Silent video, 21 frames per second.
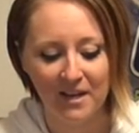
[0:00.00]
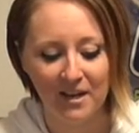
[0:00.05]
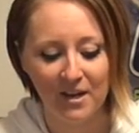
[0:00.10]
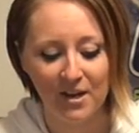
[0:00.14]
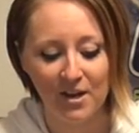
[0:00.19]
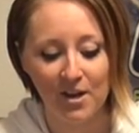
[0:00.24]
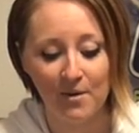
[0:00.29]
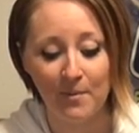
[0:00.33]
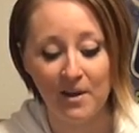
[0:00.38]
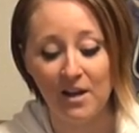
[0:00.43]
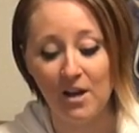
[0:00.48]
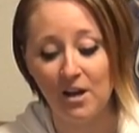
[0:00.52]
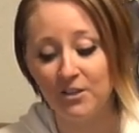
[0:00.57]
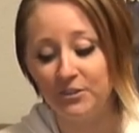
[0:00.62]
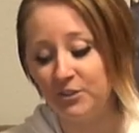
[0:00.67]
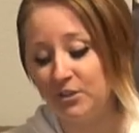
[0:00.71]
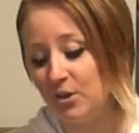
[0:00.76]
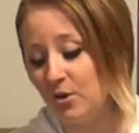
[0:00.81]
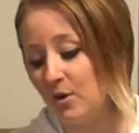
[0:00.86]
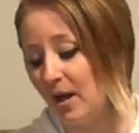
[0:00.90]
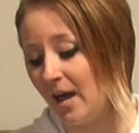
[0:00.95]
I
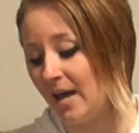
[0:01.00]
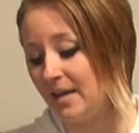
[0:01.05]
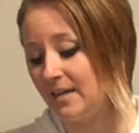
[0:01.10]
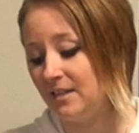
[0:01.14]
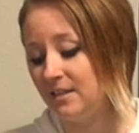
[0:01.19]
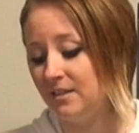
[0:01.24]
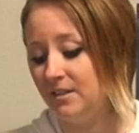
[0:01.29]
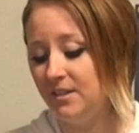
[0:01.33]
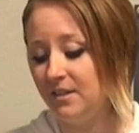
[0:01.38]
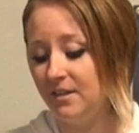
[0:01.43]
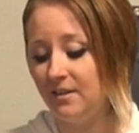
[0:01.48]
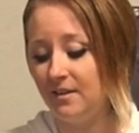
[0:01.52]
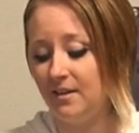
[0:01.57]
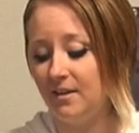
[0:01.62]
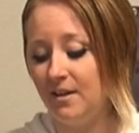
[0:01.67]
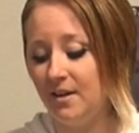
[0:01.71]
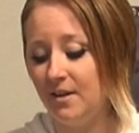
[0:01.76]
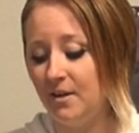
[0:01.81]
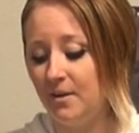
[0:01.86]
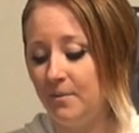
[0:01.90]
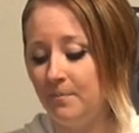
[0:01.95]
also added the
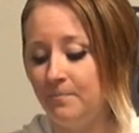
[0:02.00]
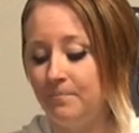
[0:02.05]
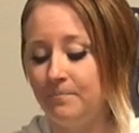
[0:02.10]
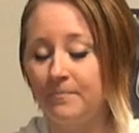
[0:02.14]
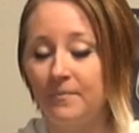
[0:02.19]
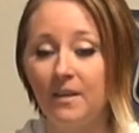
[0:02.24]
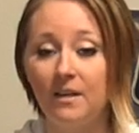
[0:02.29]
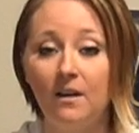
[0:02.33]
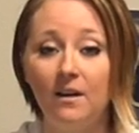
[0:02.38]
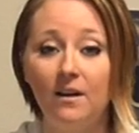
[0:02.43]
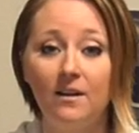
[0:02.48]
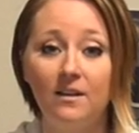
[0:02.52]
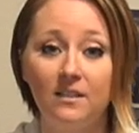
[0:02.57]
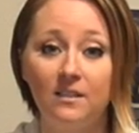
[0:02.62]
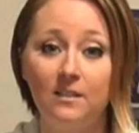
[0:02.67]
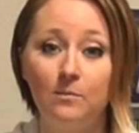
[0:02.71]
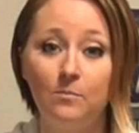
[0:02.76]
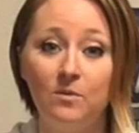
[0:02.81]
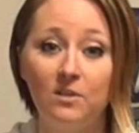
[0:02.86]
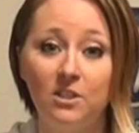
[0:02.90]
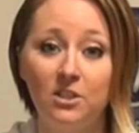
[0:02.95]

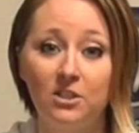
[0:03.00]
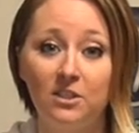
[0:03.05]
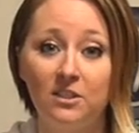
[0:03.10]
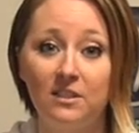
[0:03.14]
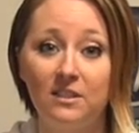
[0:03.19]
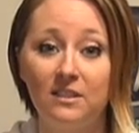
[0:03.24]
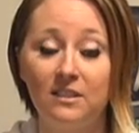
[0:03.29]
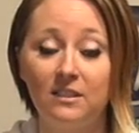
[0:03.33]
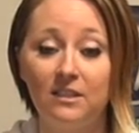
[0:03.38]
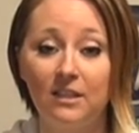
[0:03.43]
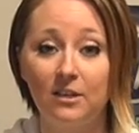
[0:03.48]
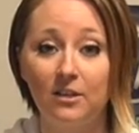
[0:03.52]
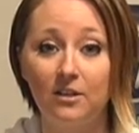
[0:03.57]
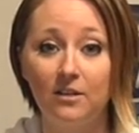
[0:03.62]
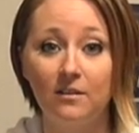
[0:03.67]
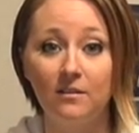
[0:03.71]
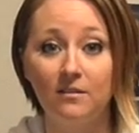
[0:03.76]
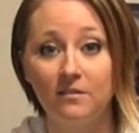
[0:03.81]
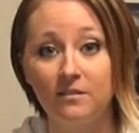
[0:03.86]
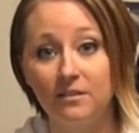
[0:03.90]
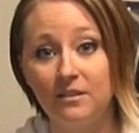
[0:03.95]
RC Militia sticker